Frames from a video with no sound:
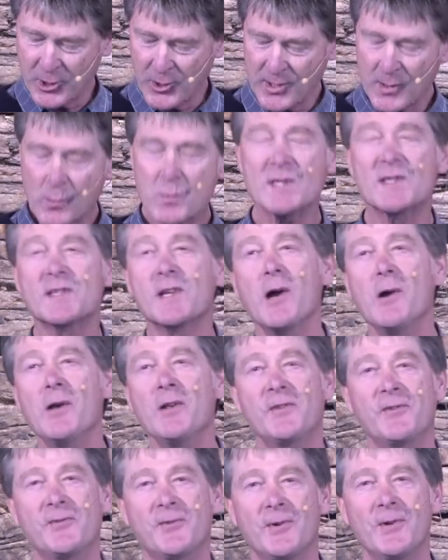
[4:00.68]
Judah was
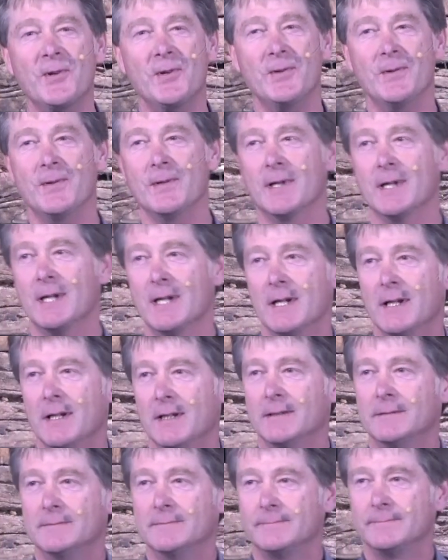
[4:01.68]
going through
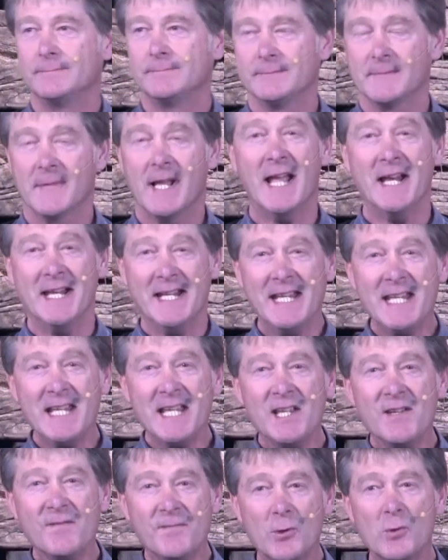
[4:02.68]
an
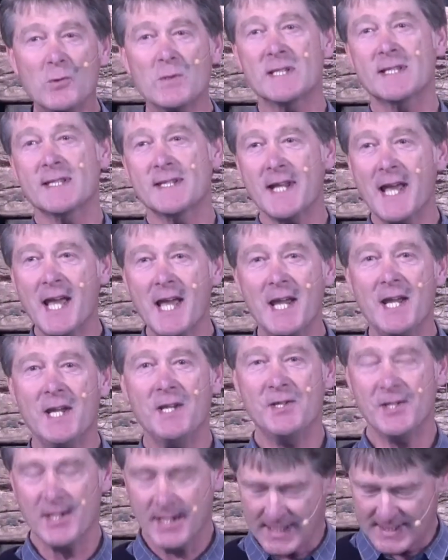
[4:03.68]
evil
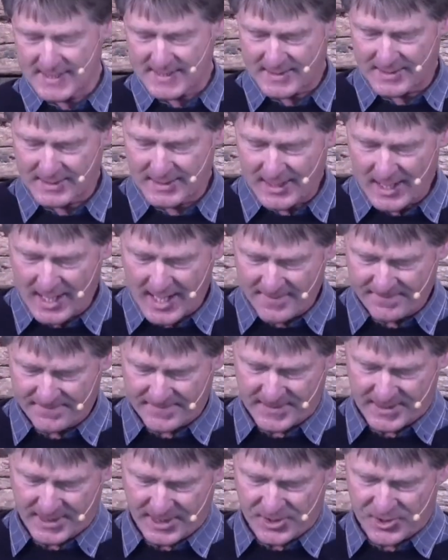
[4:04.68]
stage in its
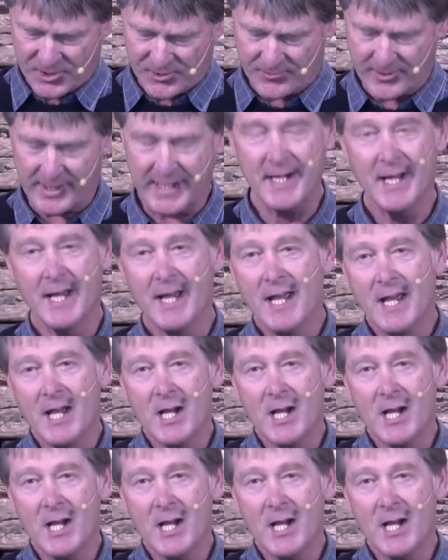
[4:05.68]
life and history.